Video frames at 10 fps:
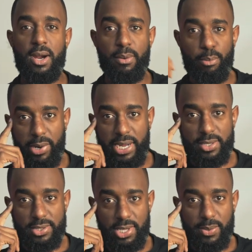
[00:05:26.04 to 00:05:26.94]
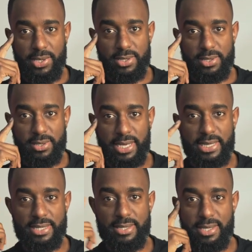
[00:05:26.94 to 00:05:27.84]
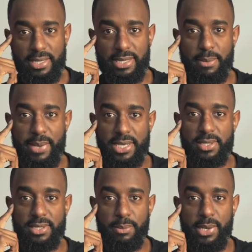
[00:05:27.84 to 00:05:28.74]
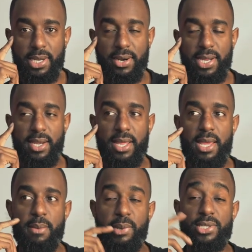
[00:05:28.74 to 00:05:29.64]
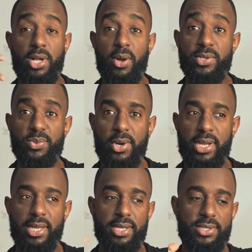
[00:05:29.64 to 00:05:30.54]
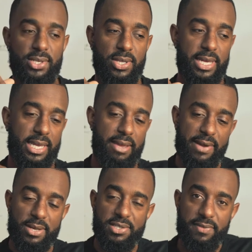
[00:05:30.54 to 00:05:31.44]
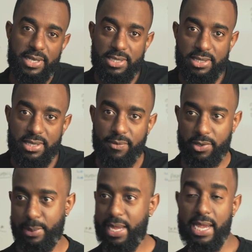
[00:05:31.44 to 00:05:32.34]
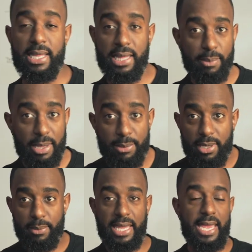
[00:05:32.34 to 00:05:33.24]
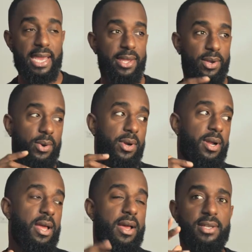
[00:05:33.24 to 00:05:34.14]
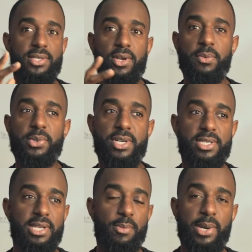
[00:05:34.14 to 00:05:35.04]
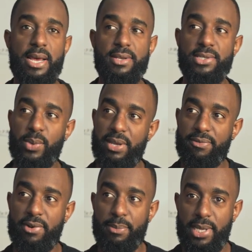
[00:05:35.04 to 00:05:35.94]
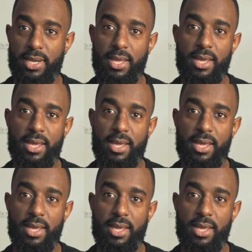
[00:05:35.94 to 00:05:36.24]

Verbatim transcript: our brain is always like, this is the thing that makes us the money, right? But it's always working. And so like if I was fixing stuff with my hand, like maybe a mechanic or a sculptor or something, when I was away from it,